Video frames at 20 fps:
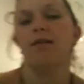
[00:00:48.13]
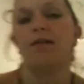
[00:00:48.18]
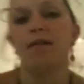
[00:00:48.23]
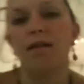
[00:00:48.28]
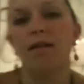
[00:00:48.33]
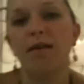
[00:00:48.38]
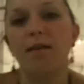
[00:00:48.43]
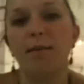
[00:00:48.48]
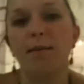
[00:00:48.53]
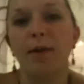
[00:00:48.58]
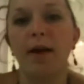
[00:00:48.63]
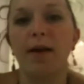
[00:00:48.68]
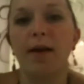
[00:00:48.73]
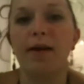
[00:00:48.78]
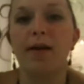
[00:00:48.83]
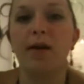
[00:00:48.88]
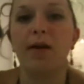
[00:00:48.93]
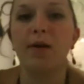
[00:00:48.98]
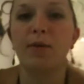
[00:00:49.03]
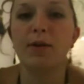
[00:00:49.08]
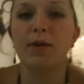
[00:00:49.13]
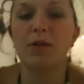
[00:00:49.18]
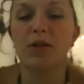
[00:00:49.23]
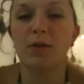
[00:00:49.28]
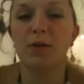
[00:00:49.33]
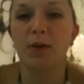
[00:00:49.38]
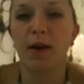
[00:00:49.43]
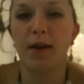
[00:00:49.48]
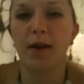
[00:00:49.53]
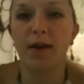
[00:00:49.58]
my
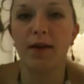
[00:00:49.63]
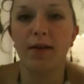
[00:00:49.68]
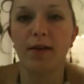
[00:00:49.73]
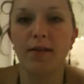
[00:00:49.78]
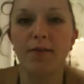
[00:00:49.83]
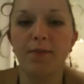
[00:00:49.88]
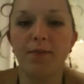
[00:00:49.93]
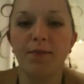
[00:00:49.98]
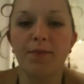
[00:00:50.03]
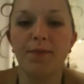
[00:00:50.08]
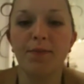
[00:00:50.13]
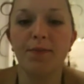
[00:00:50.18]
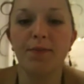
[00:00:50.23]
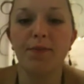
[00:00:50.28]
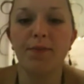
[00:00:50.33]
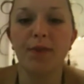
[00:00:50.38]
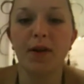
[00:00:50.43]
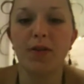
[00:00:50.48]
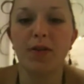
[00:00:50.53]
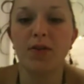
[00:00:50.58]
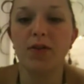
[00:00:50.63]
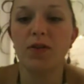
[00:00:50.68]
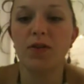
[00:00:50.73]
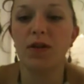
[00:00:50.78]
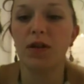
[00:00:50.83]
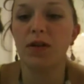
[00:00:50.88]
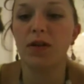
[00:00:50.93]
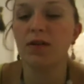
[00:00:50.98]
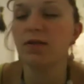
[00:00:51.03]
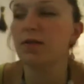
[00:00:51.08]
OBGYN, Dr.
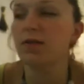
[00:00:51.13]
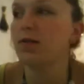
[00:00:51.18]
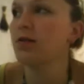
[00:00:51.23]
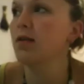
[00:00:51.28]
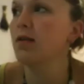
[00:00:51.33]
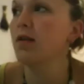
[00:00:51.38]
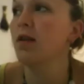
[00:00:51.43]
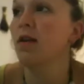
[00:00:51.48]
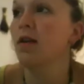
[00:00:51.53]
Dinesen,